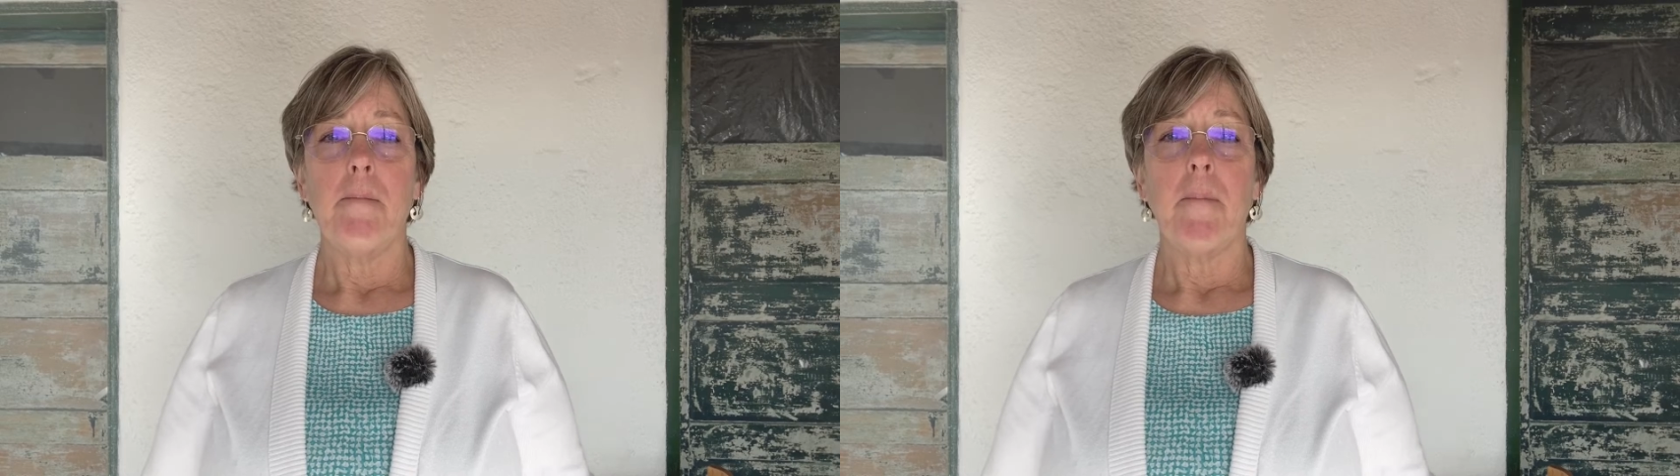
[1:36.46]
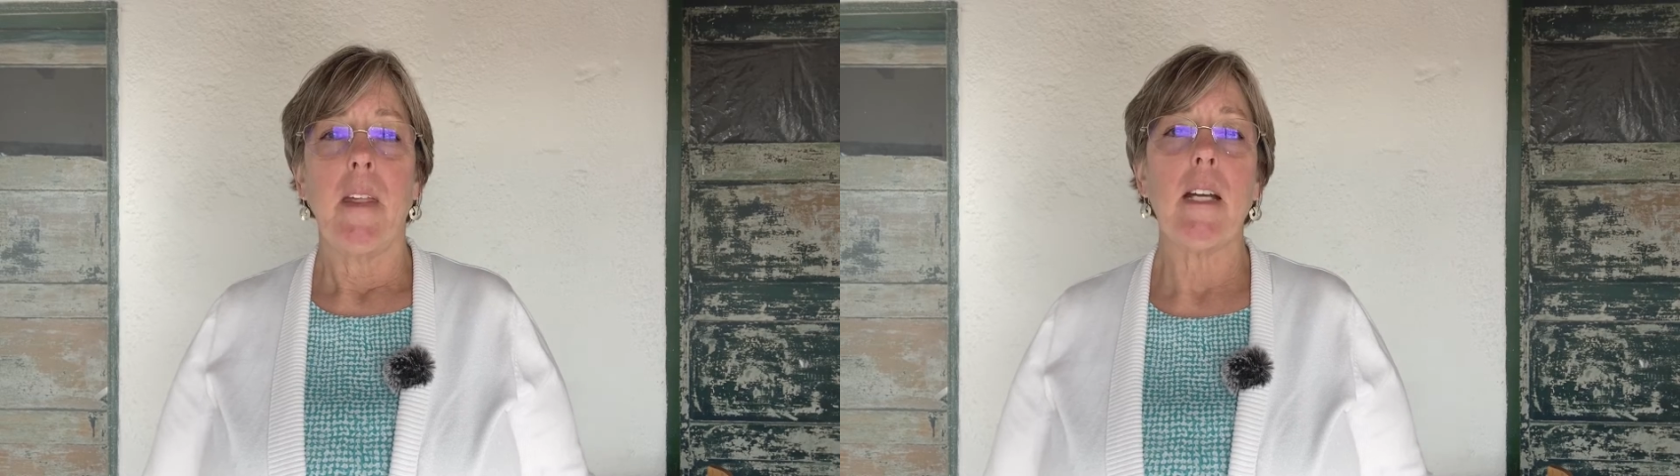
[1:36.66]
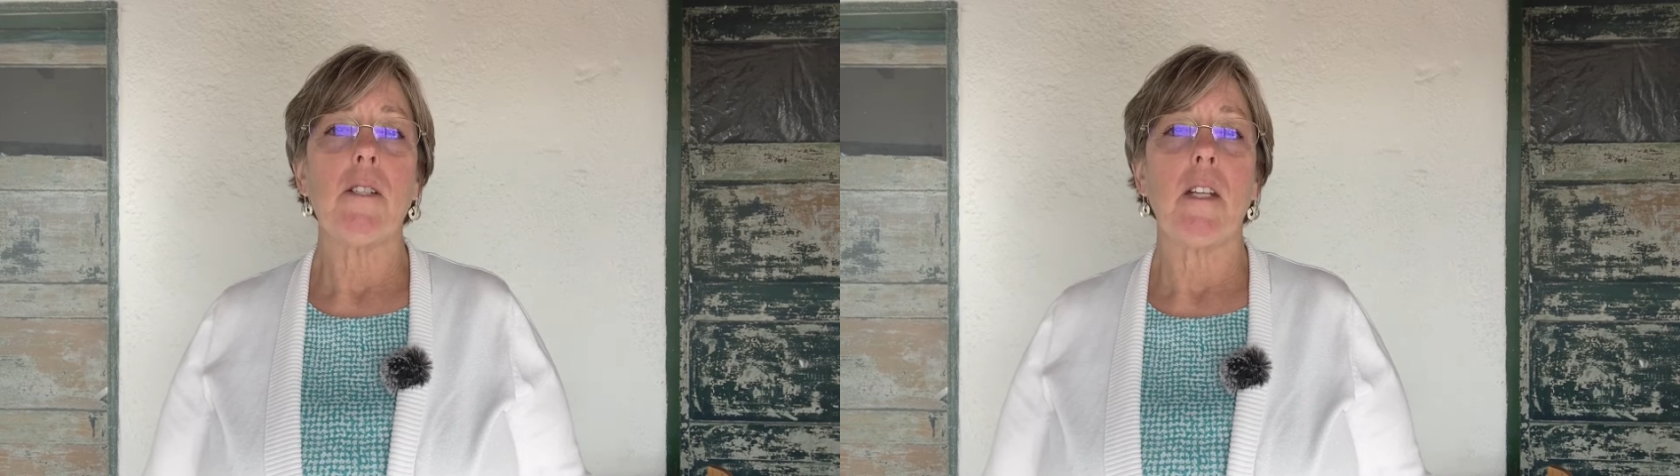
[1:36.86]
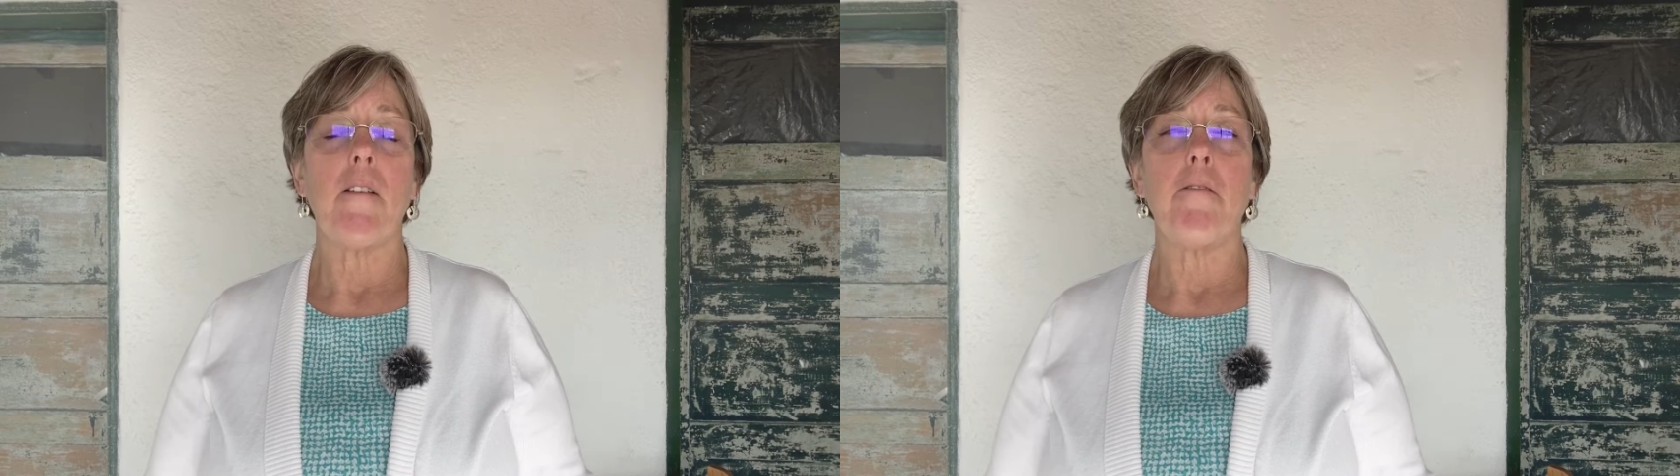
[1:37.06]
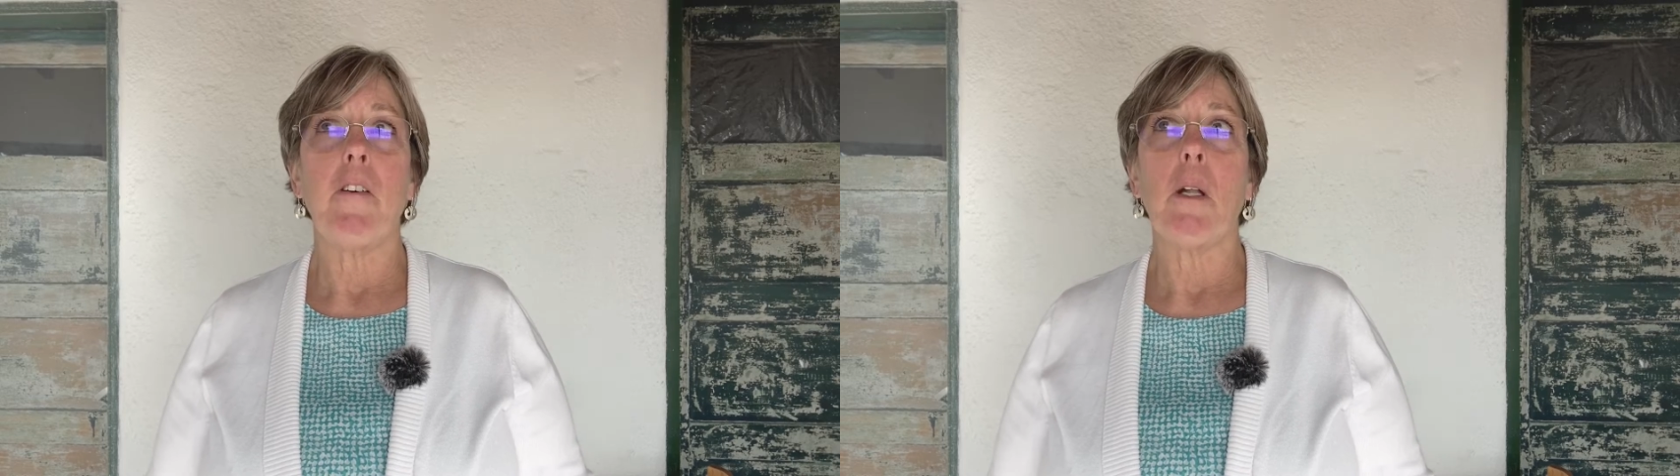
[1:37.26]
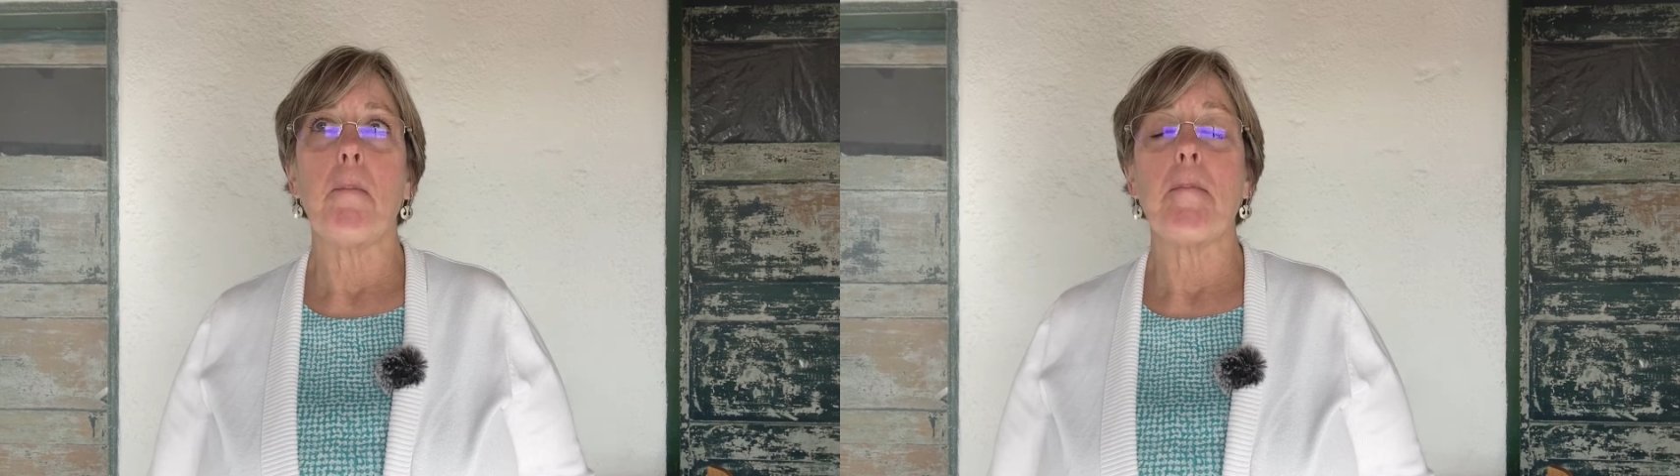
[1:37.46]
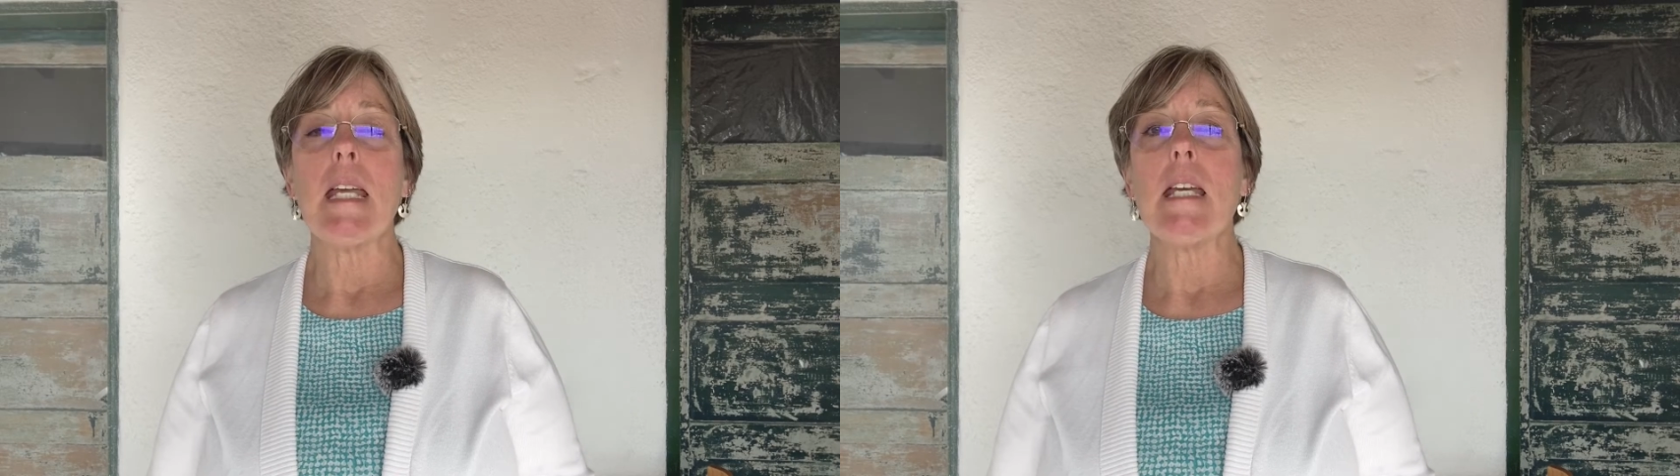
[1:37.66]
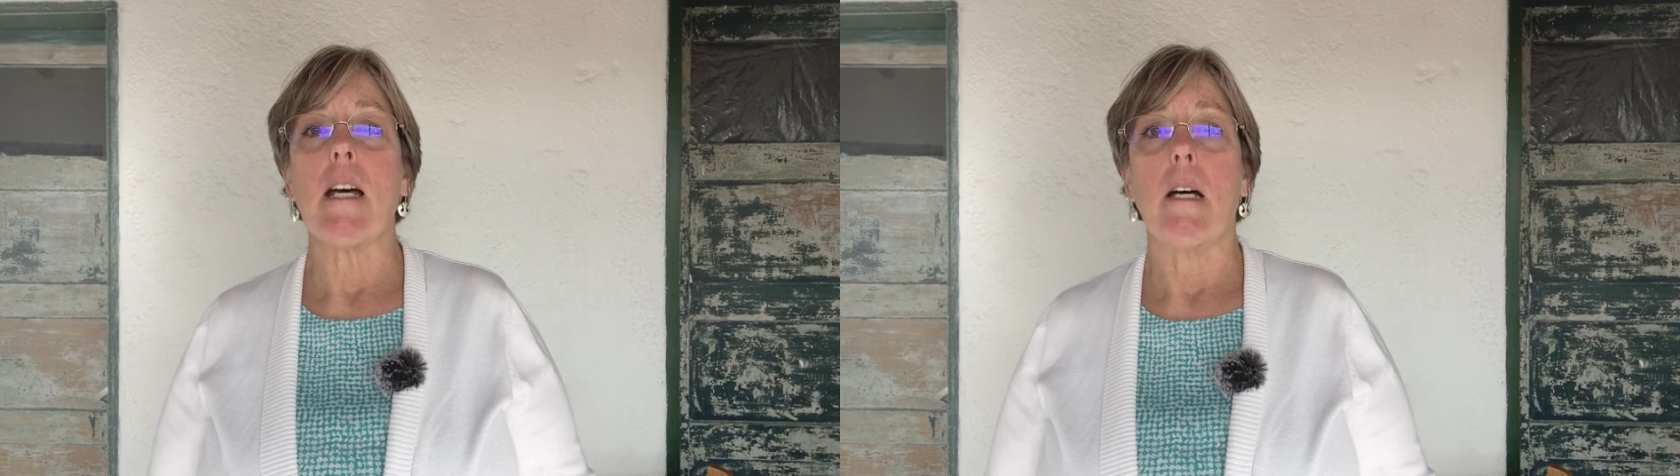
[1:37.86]
things that fill
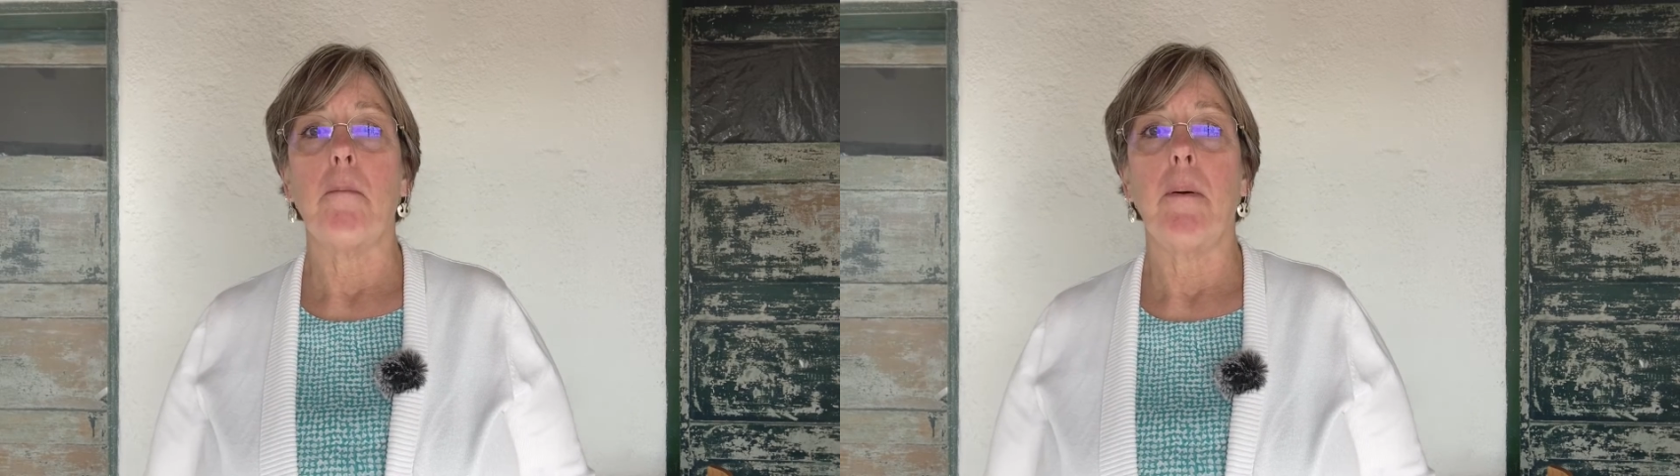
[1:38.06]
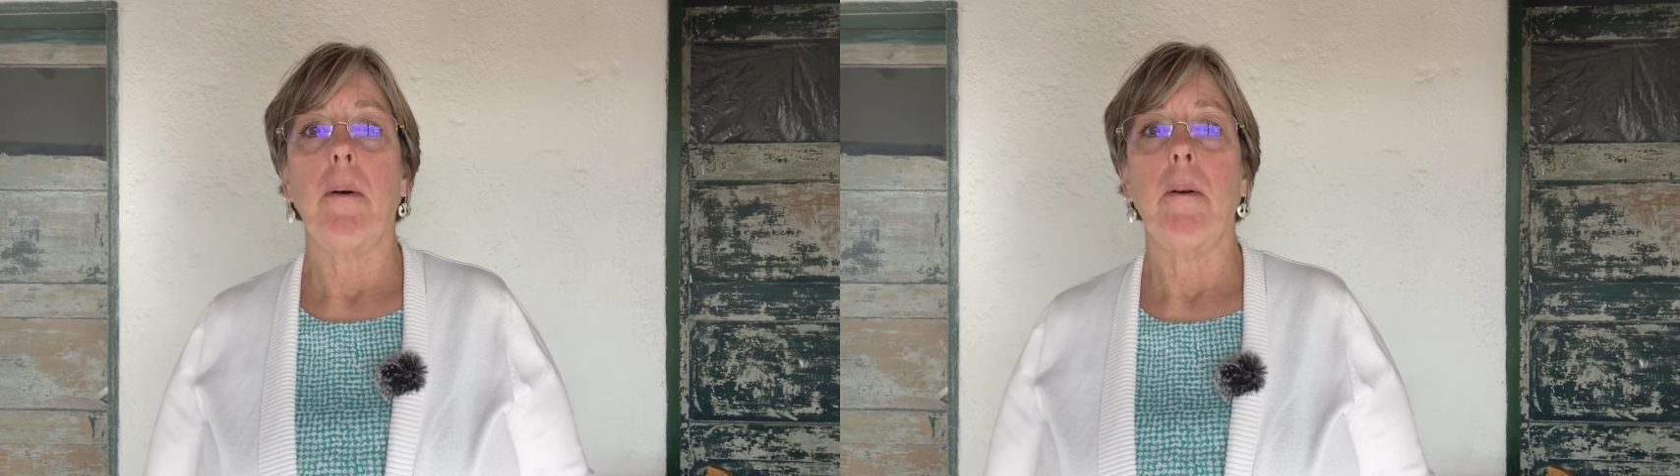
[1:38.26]
me up